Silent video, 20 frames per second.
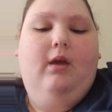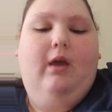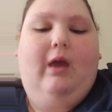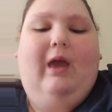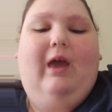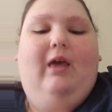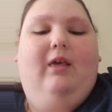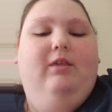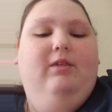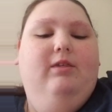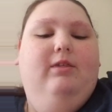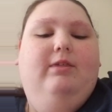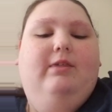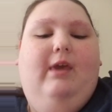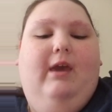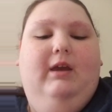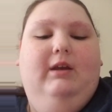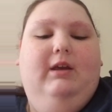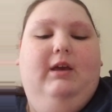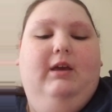As
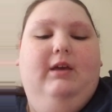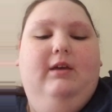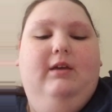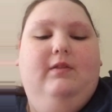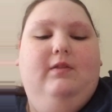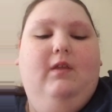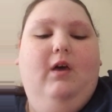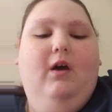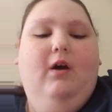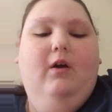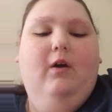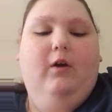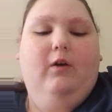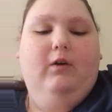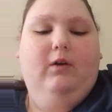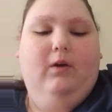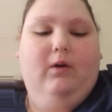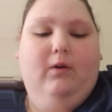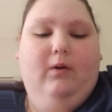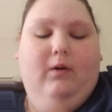stated in the
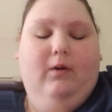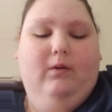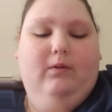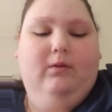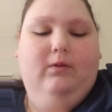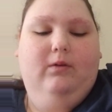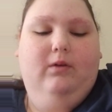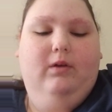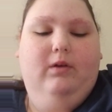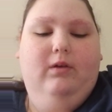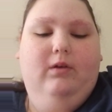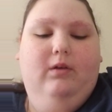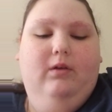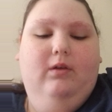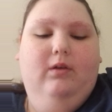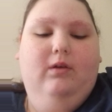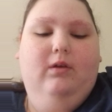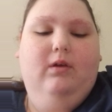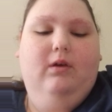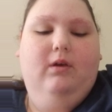article,
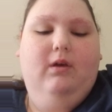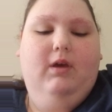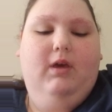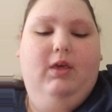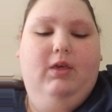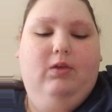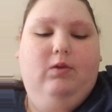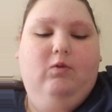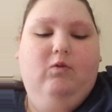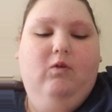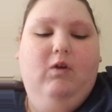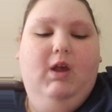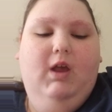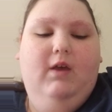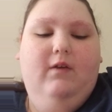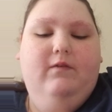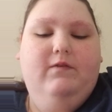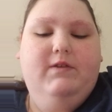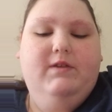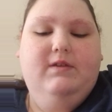History
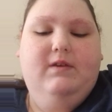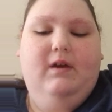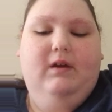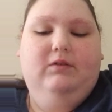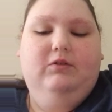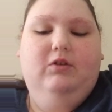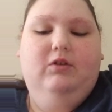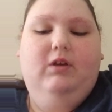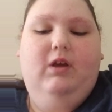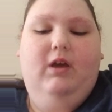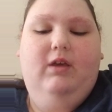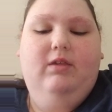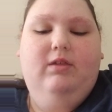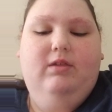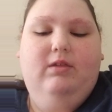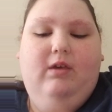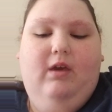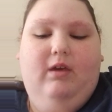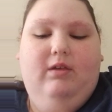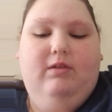of
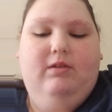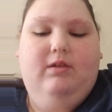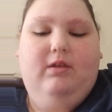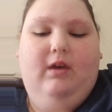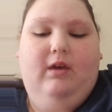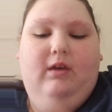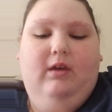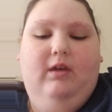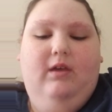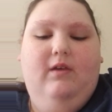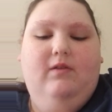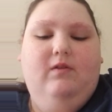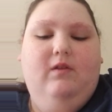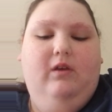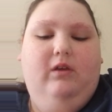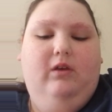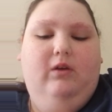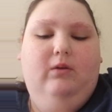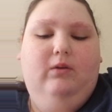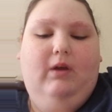Standardized Testing in the
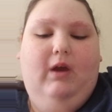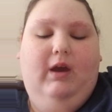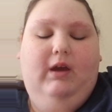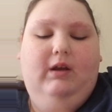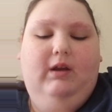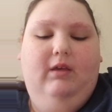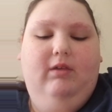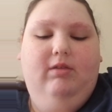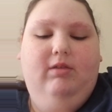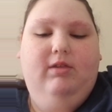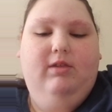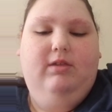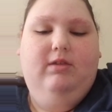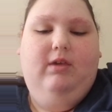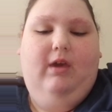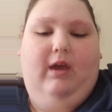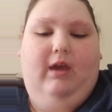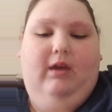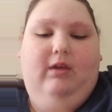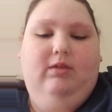United
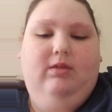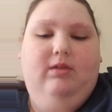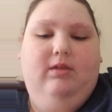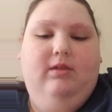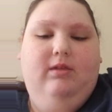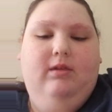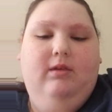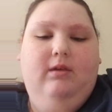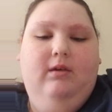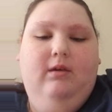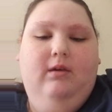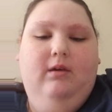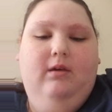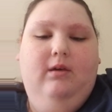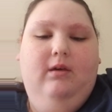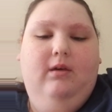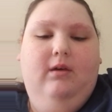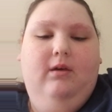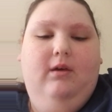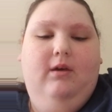States
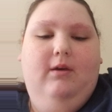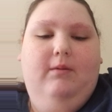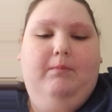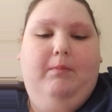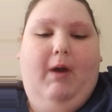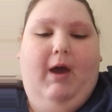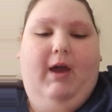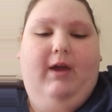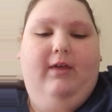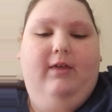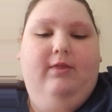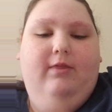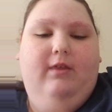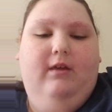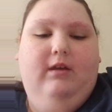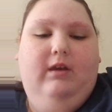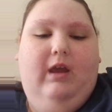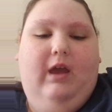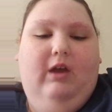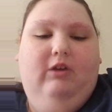by the
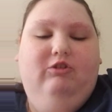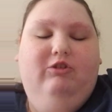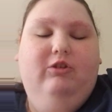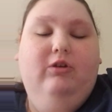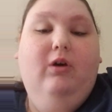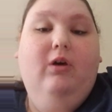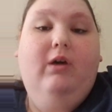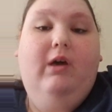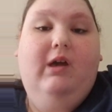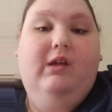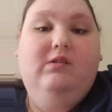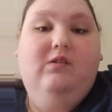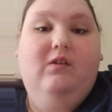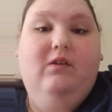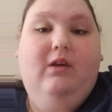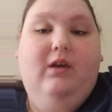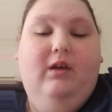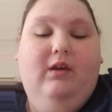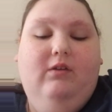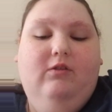National
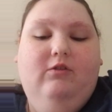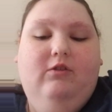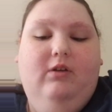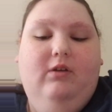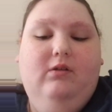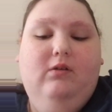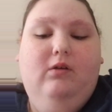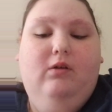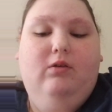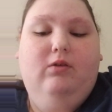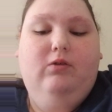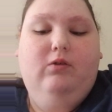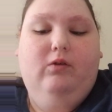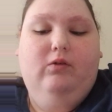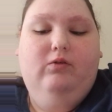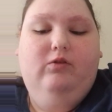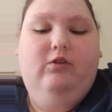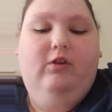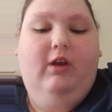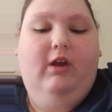Education
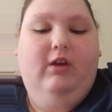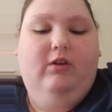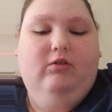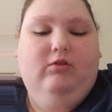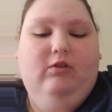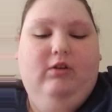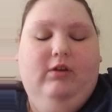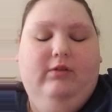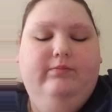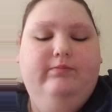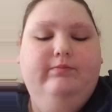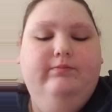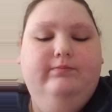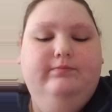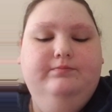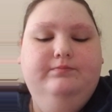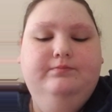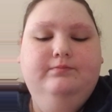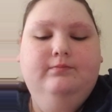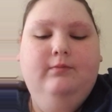Association,
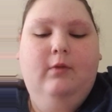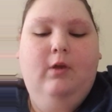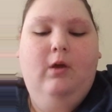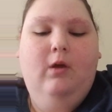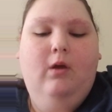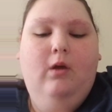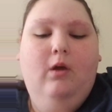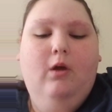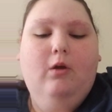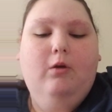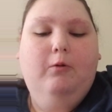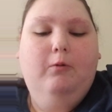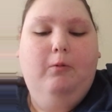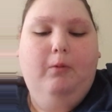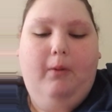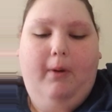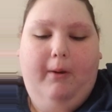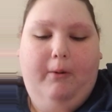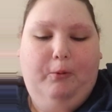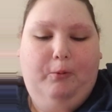
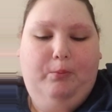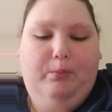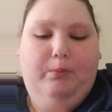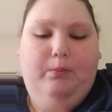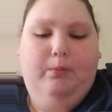quote,